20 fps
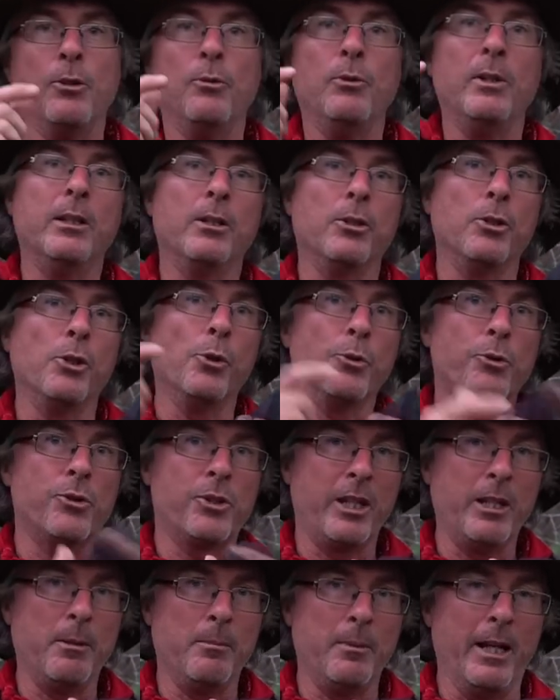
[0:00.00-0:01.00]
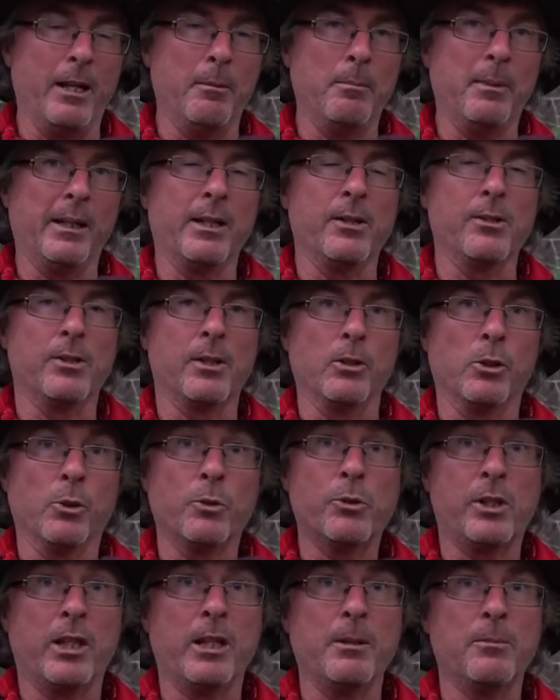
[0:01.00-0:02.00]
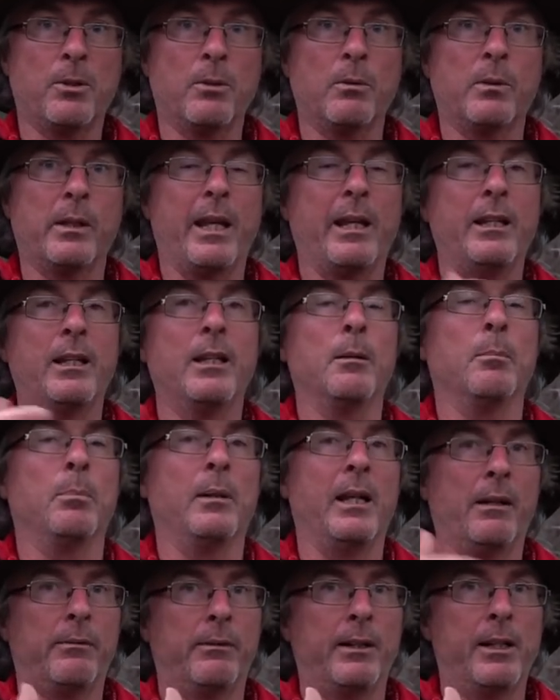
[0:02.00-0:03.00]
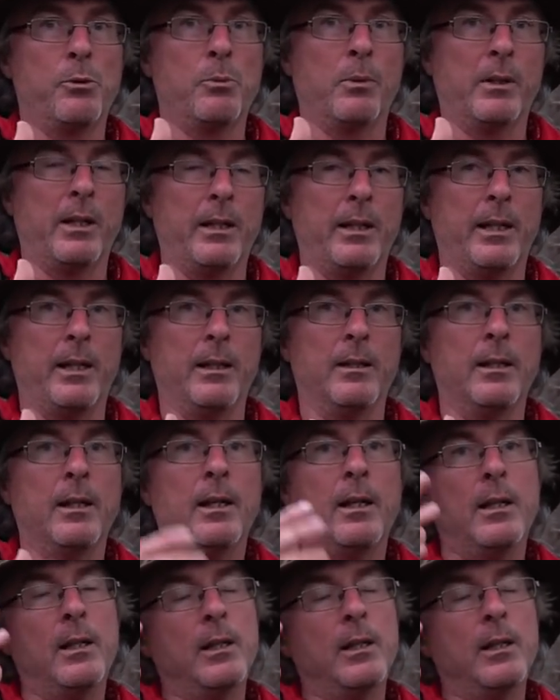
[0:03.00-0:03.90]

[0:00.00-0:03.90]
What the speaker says: You need a no-see-um net because the no-see-ums will get in, the black flies will get in.